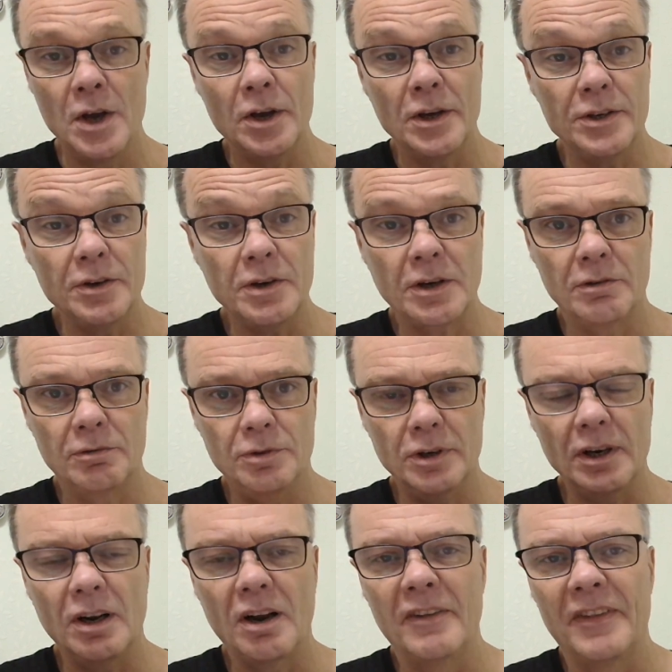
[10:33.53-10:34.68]
you can
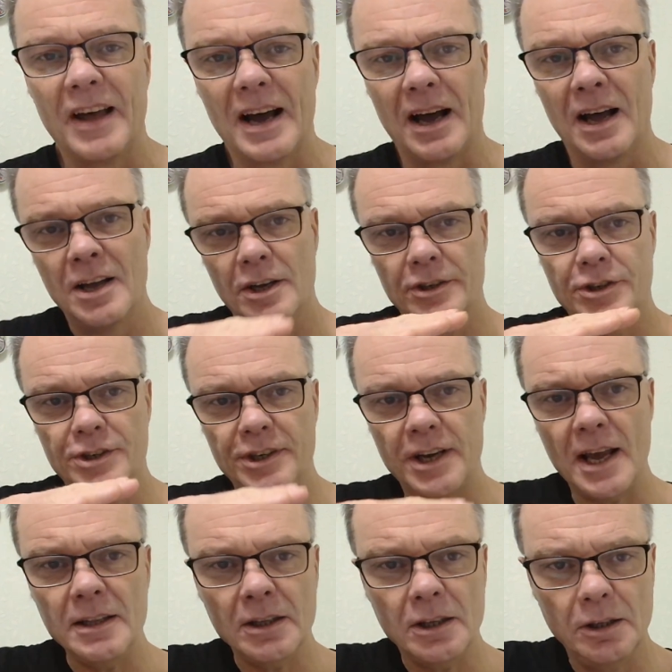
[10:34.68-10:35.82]
run along that.
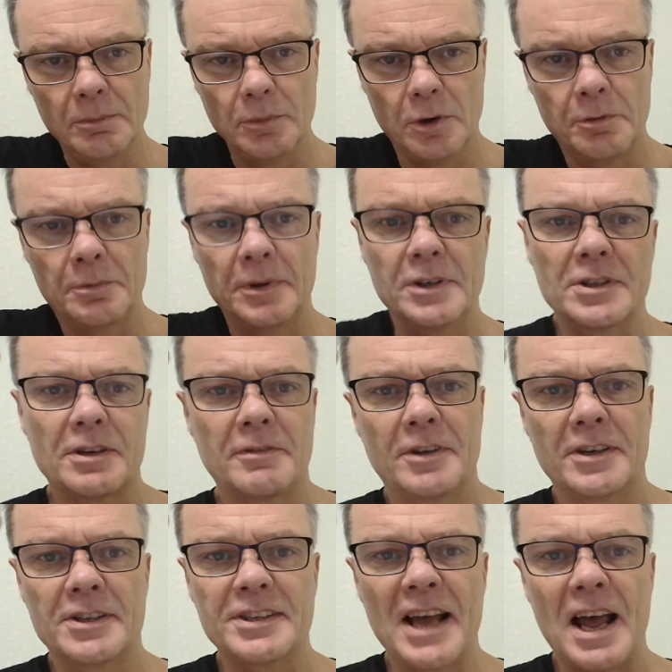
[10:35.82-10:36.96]
Gentle movement of
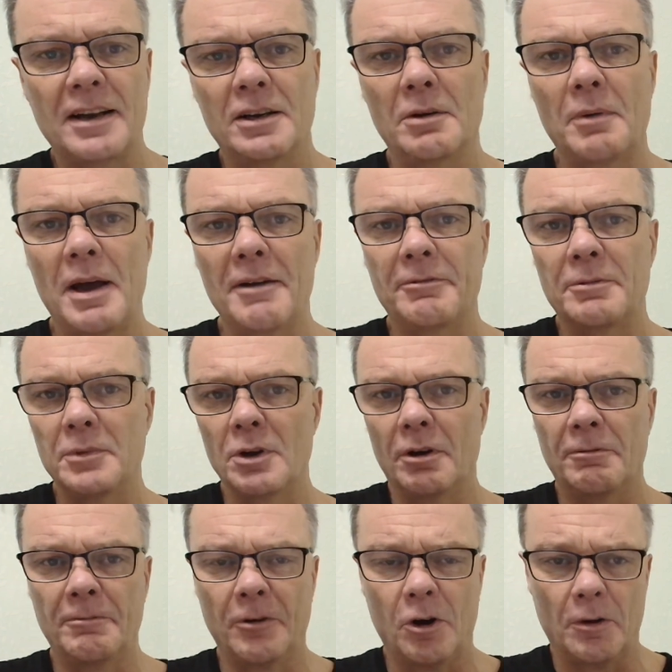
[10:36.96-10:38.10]
the sand away from your
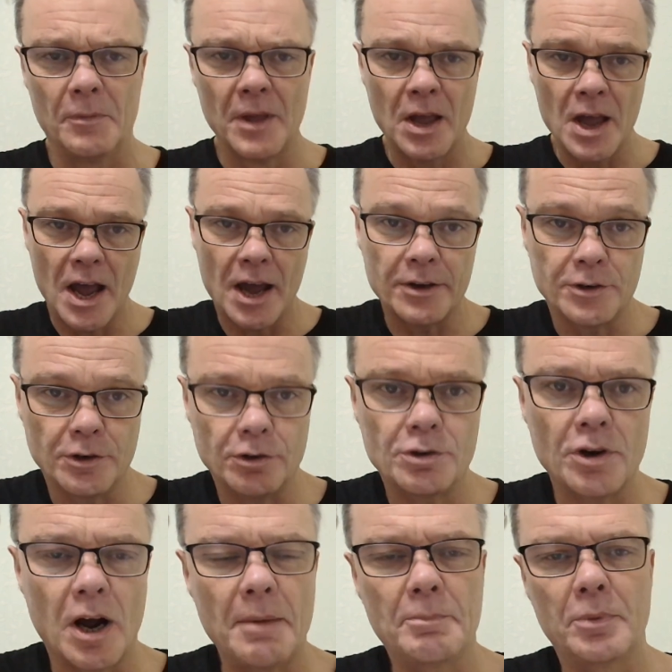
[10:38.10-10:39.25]
foot as you
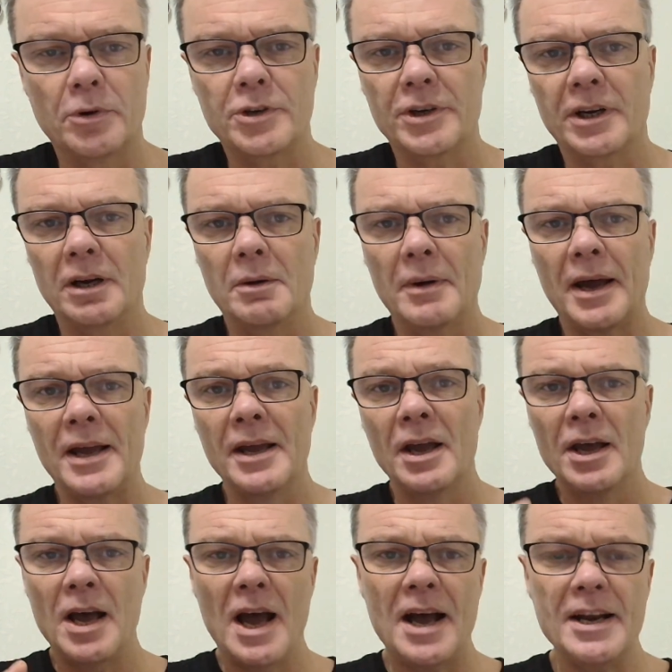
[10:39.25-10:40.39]
try pushing away,
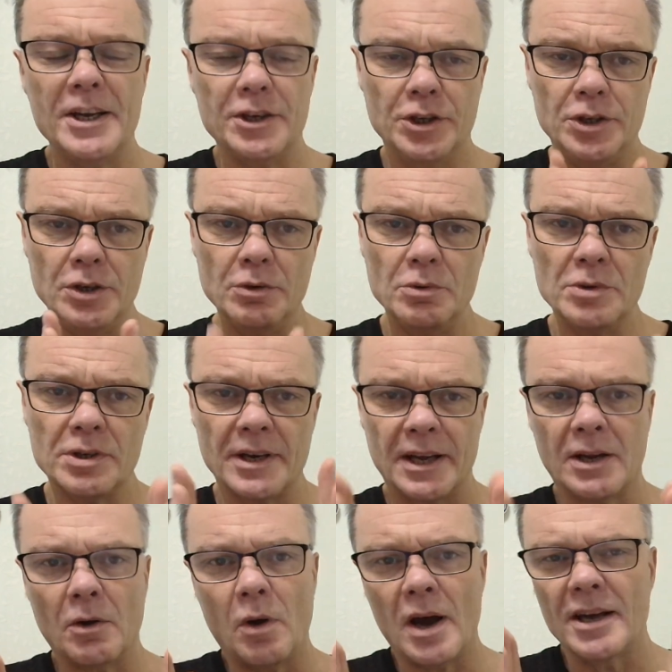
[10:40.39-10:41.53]
and it's
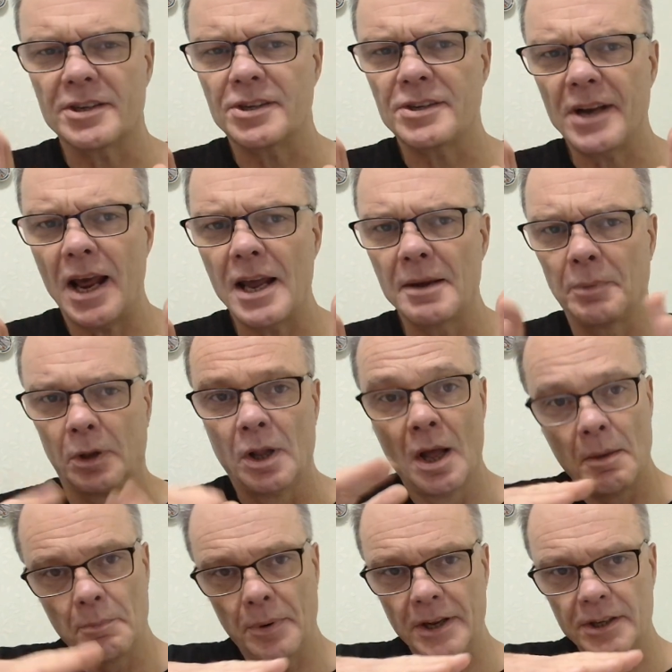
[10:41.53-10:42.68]
usually quite stable,
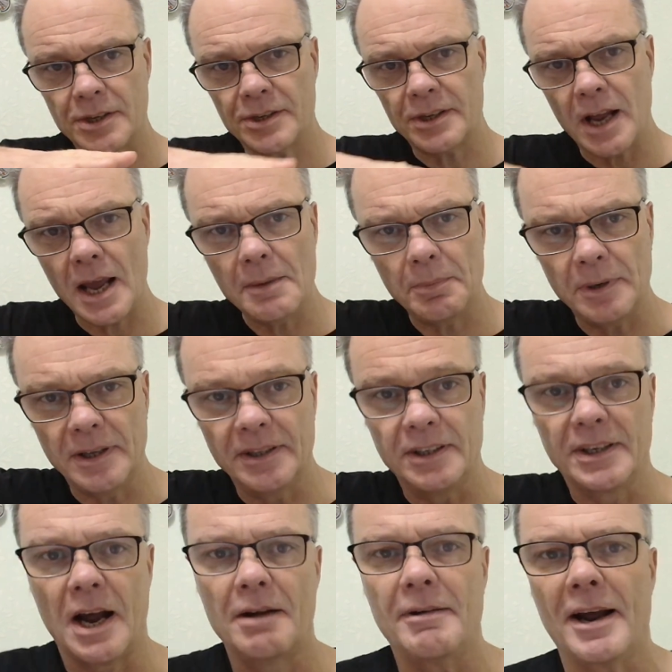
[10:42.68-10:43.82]
but it's stable in the
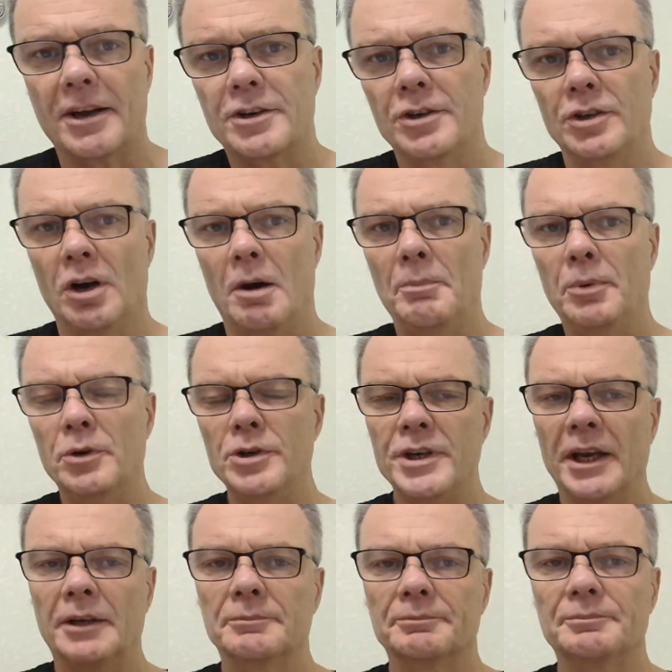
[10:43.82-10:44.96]
direction you're
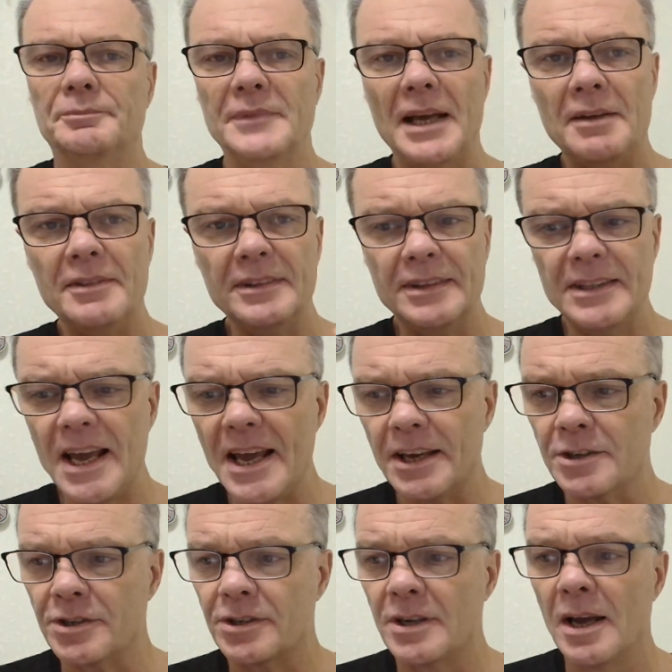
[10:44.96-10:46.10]
pushing. Now
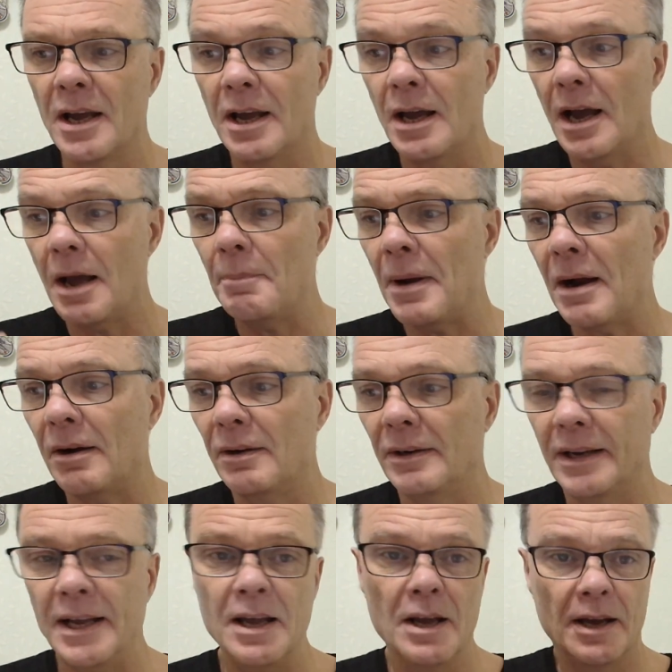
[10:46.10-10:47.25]
this,
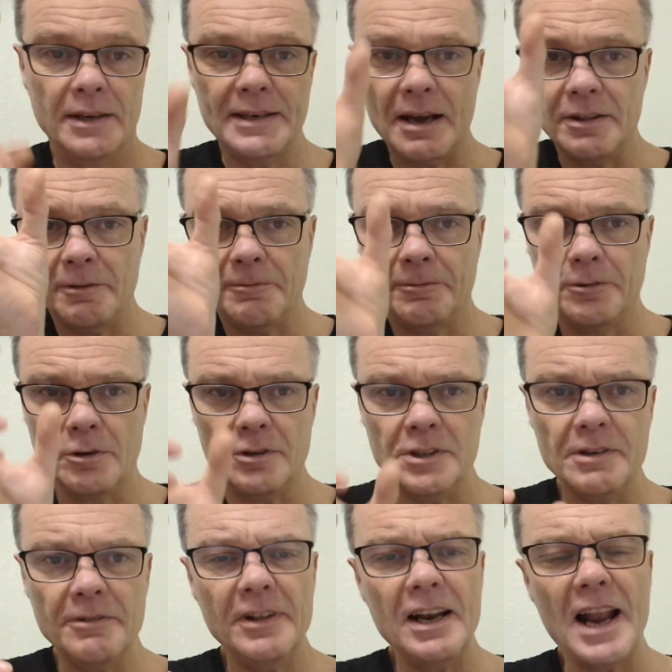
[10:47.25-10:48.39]
apparently, down the front
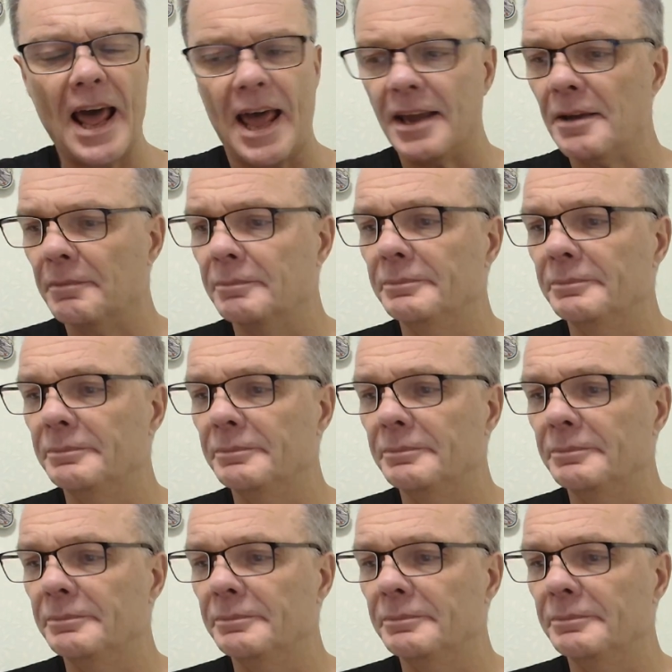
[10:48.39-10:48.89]
of the leg,